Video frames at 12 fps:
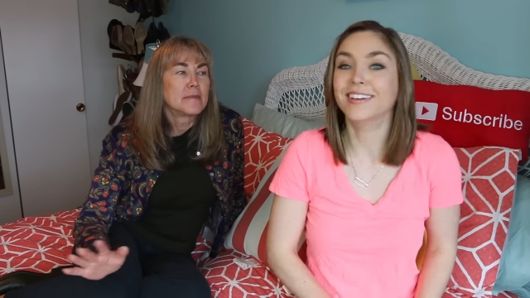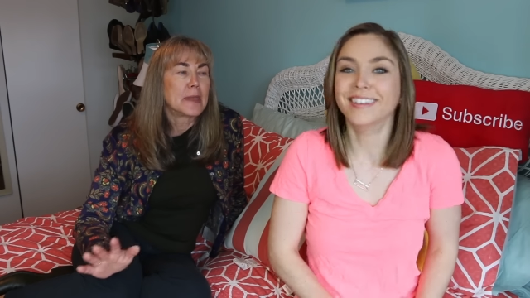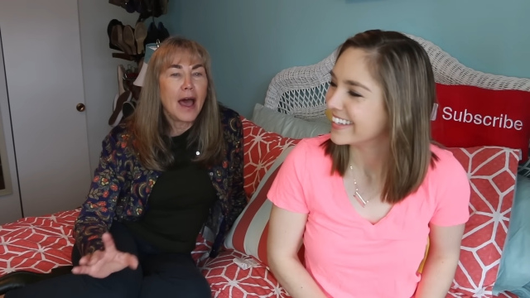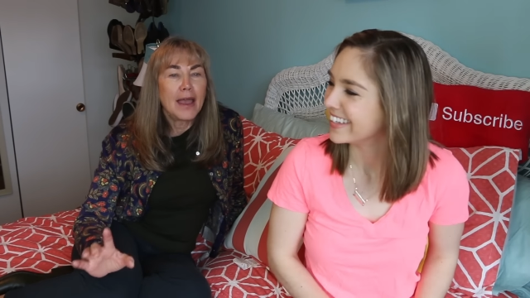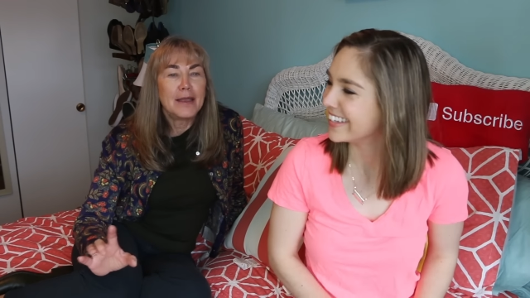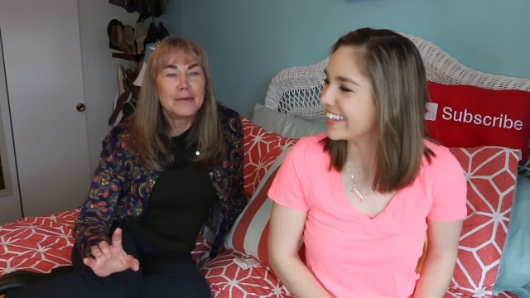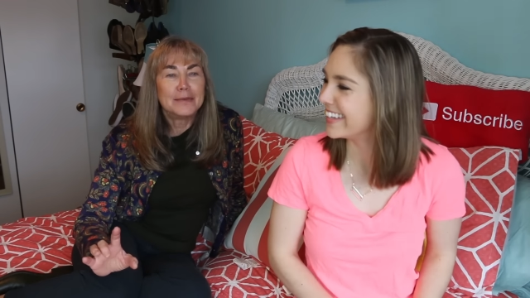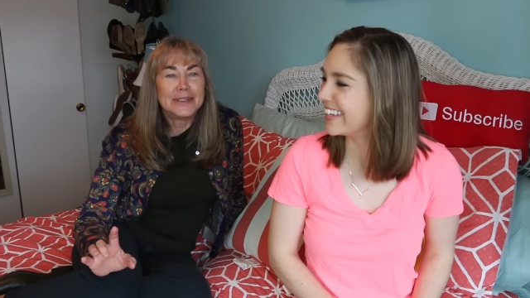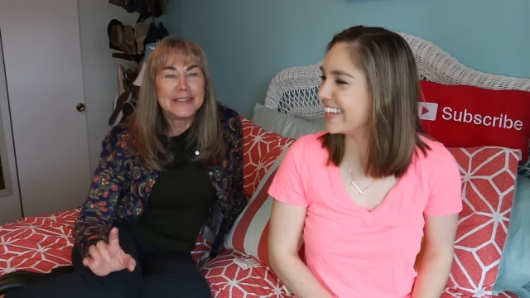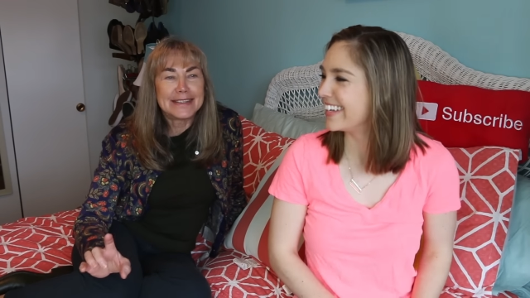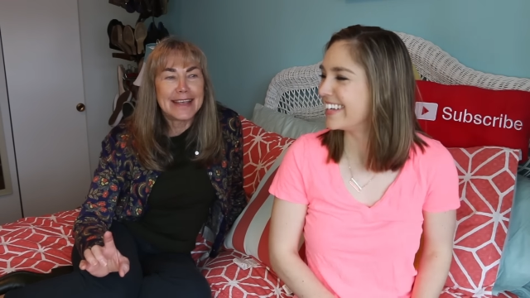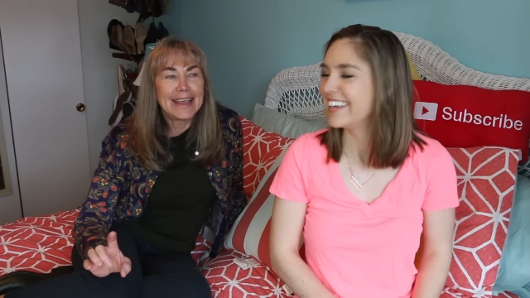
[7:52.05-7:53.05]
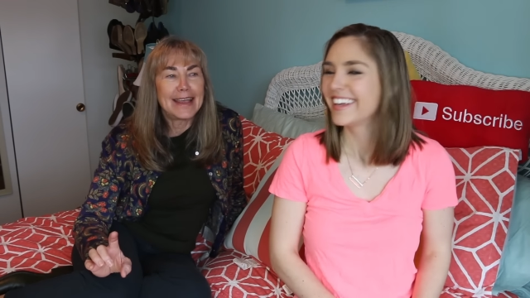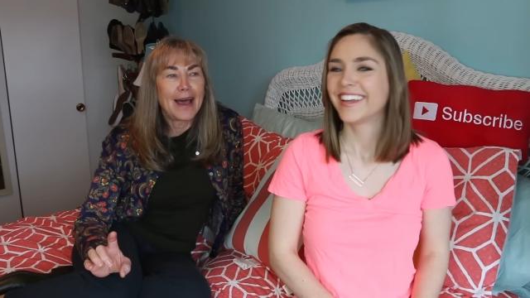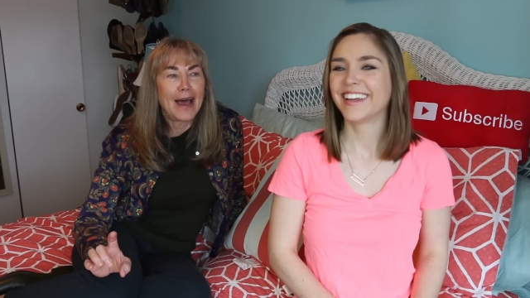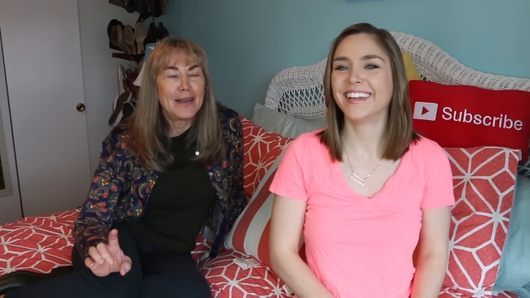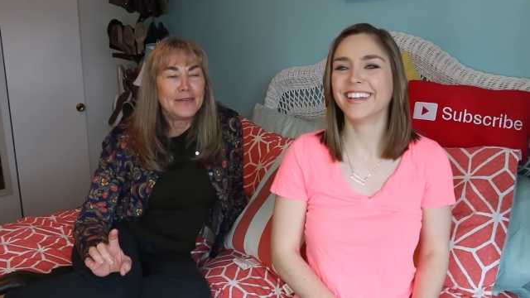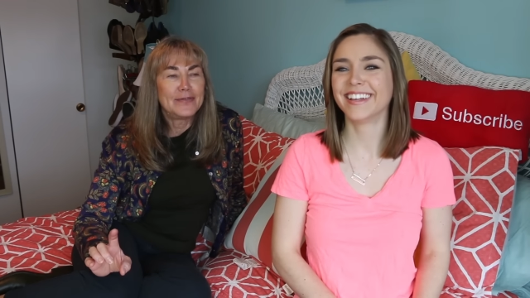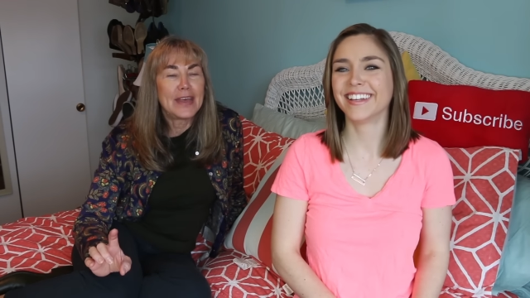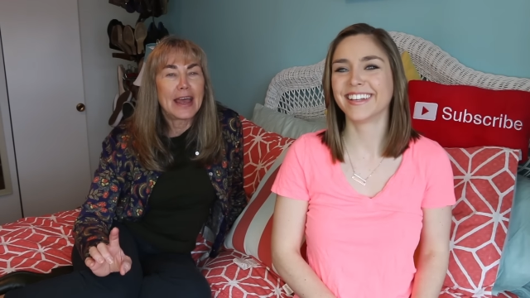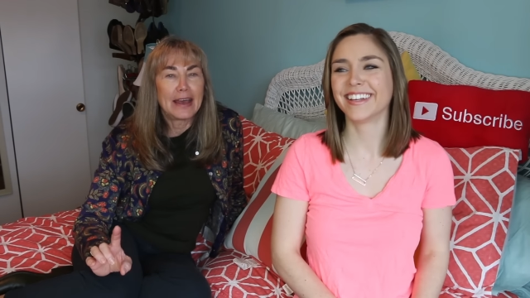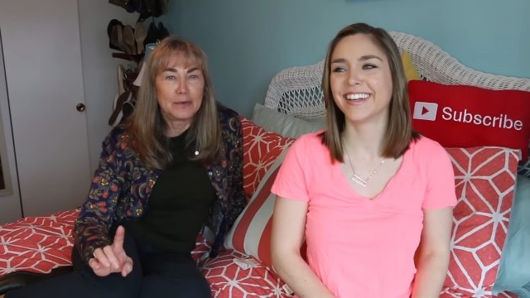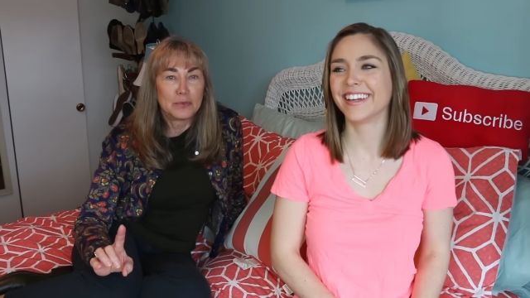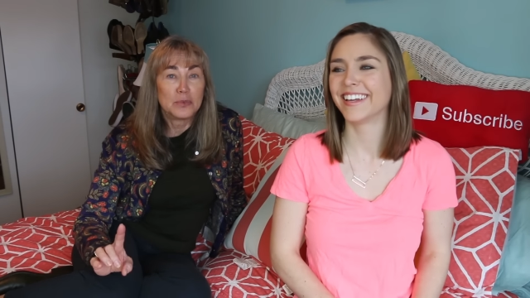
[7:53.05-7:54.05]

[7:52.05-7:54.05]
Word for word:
Speaker 1: I would say I've had